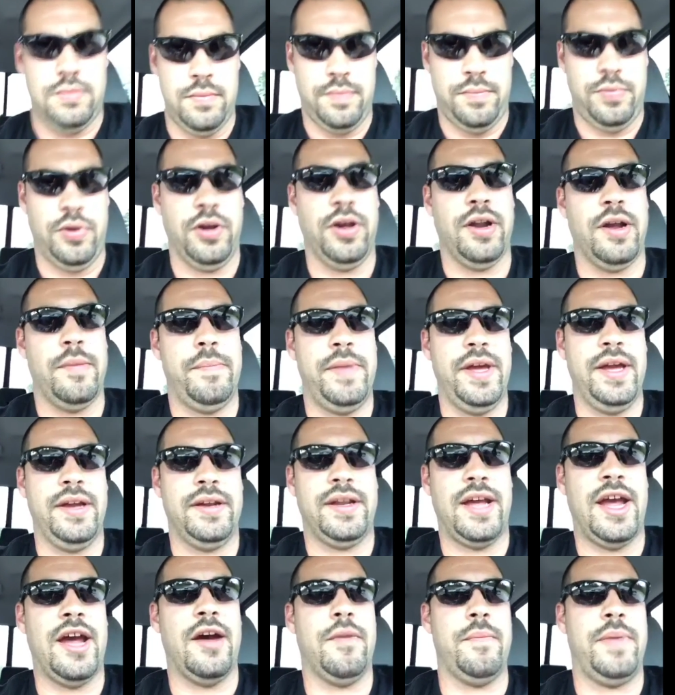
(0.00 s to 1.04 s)
put a big
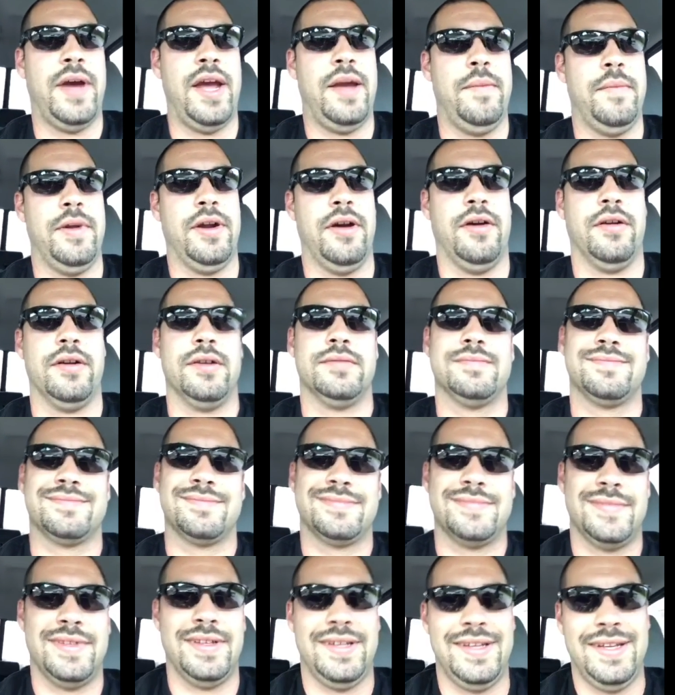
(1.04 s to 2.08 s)
down payment on it.
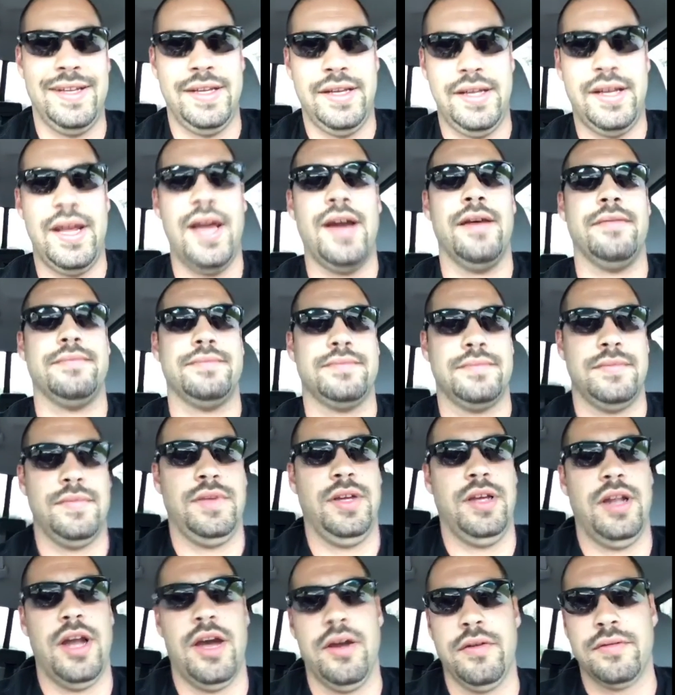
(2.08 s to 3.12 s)

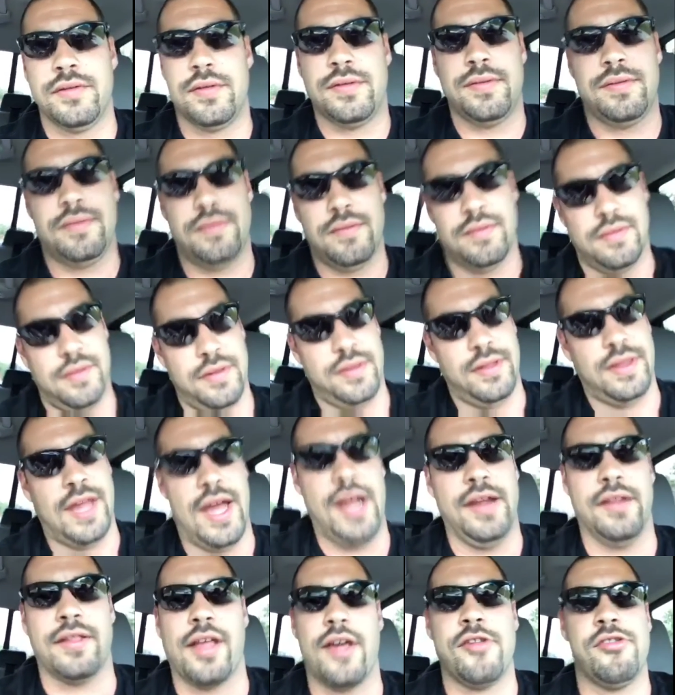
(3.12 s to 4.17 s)
Yeah,
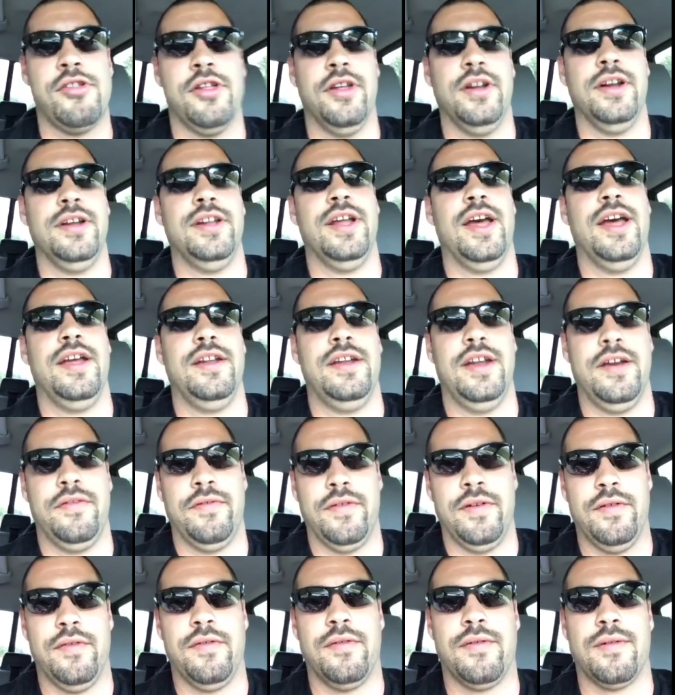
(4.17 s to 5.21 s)
things I should have done
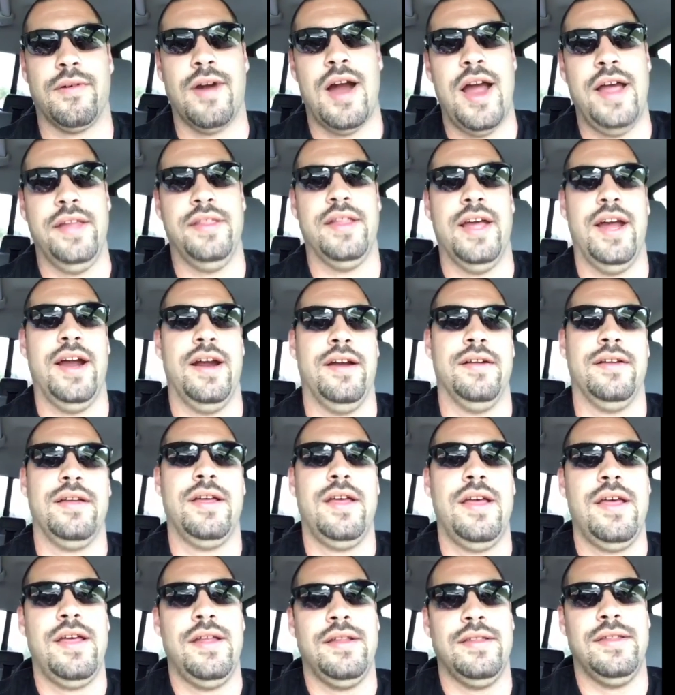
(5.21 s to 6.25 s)
different right there.
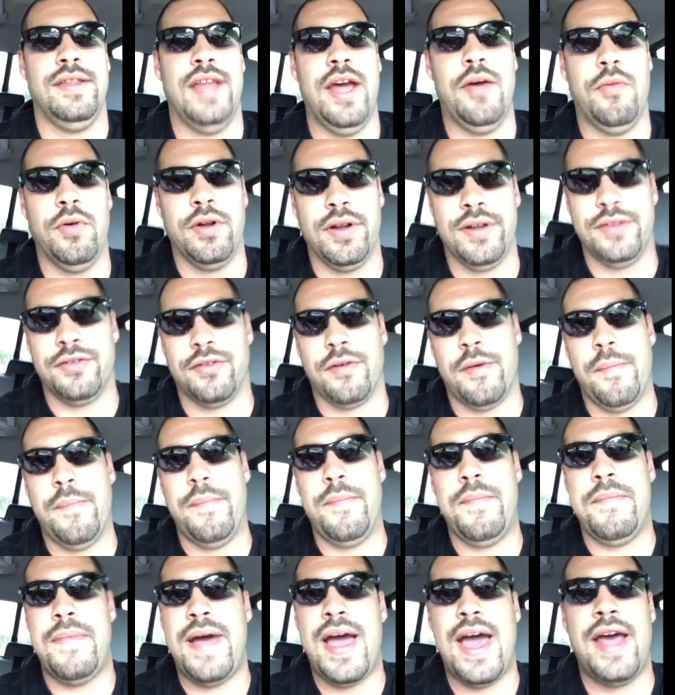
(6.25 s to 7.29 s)
That would have
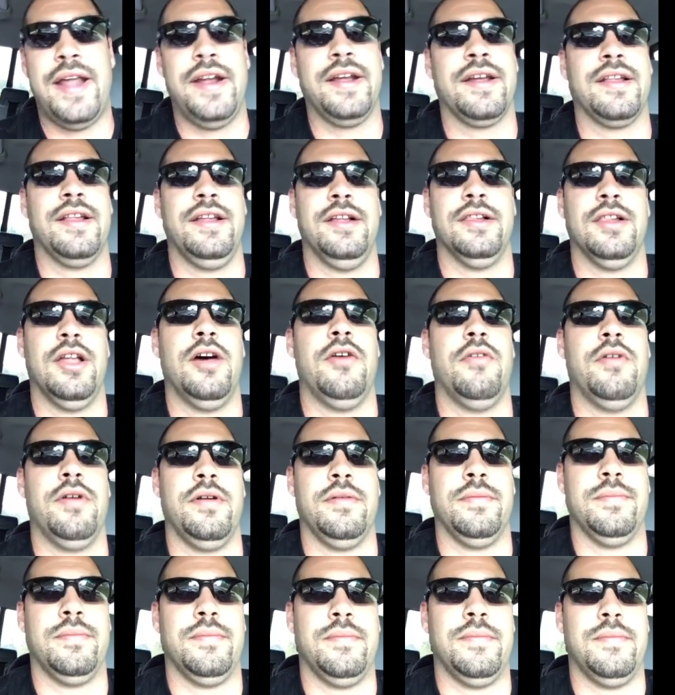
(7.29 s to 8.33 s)
dramatically
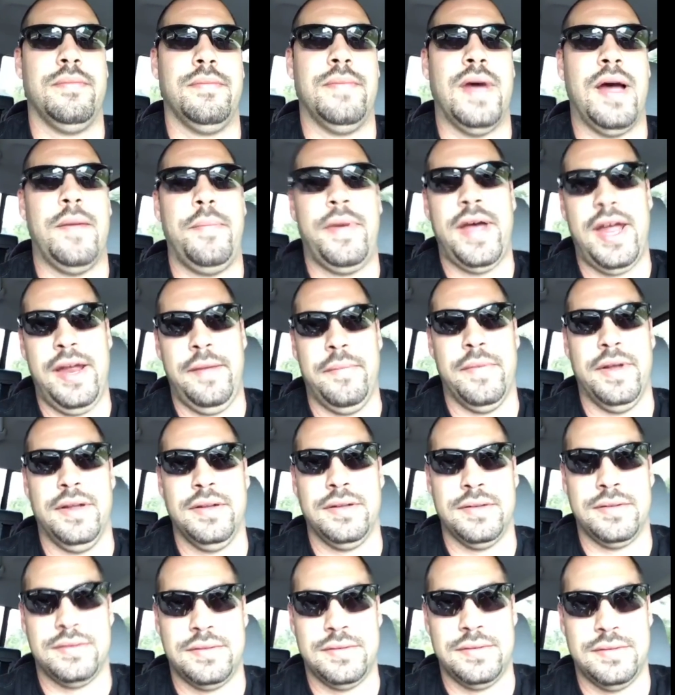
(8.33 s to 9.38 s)
lowered my payment
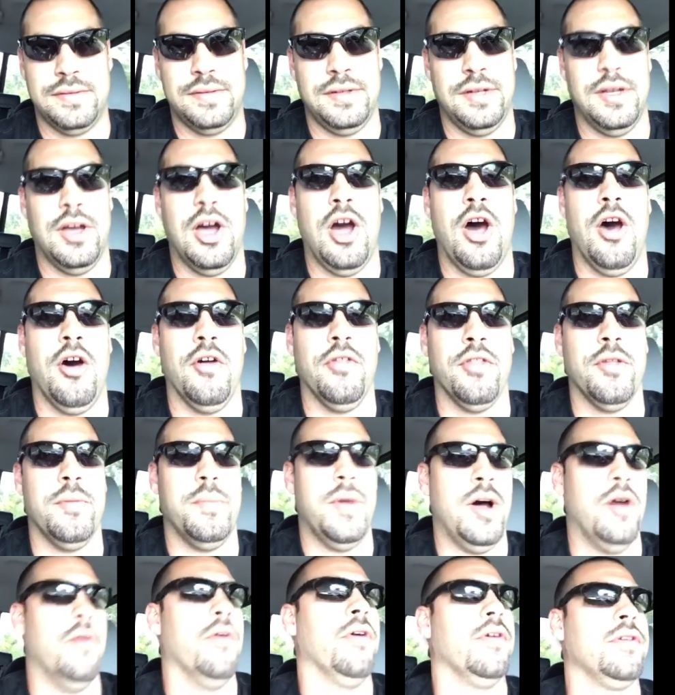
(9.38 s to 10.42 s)
on the
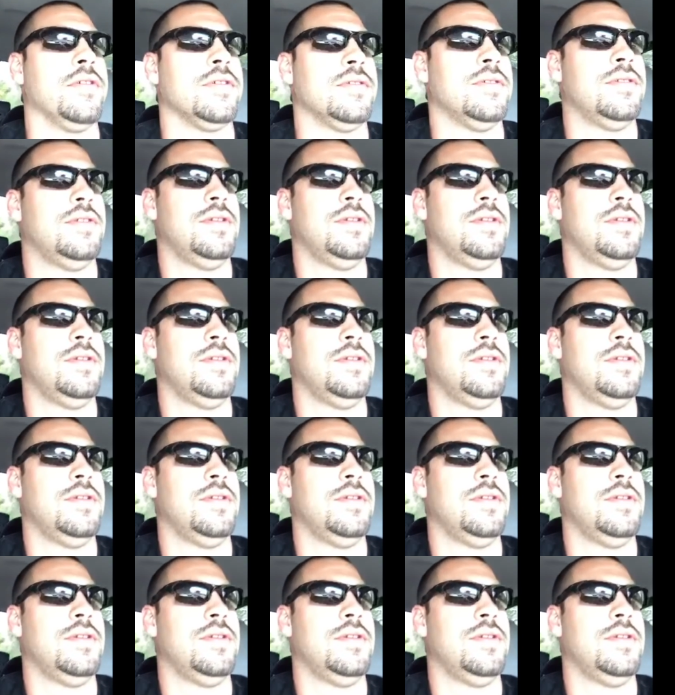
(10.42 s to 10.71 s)
mowers.